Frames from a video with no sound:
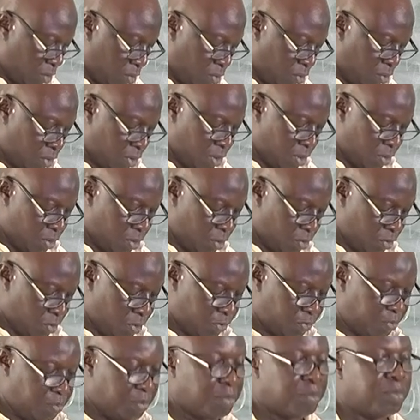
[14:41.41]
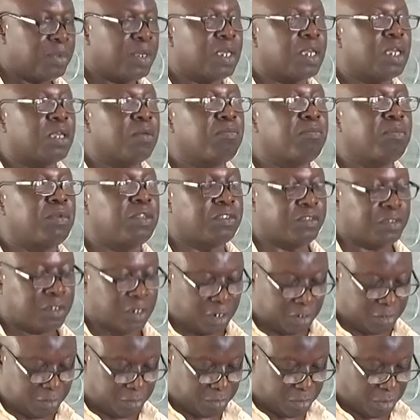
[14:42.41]
we will always be making
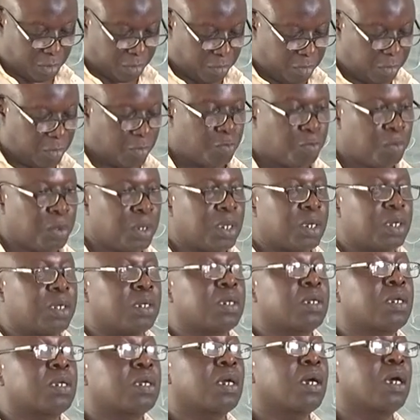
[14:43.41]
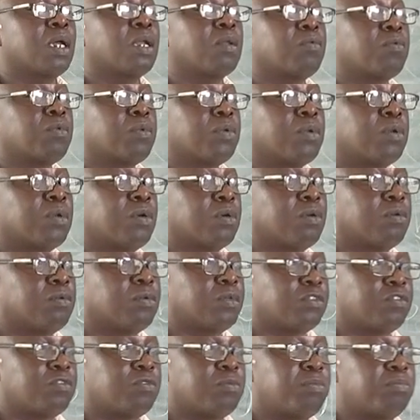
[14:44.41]
mistakes when we speak, and we will
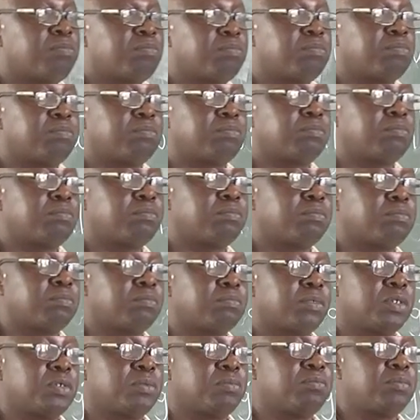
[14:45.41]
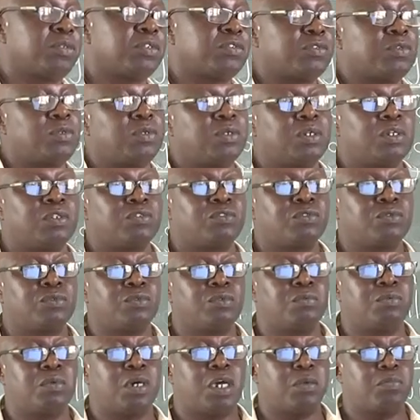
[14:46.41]
always be
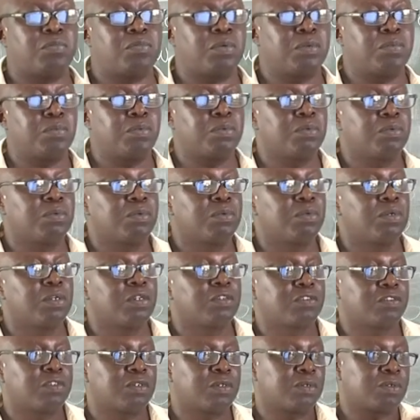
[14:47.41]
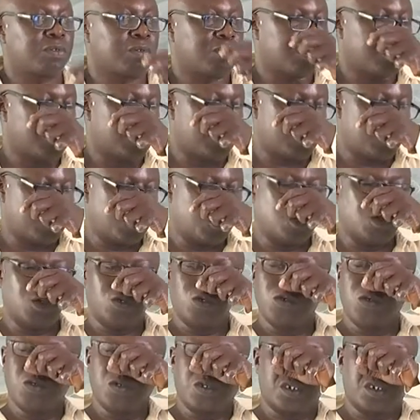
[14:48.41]
misunderstood by people who listen to us or who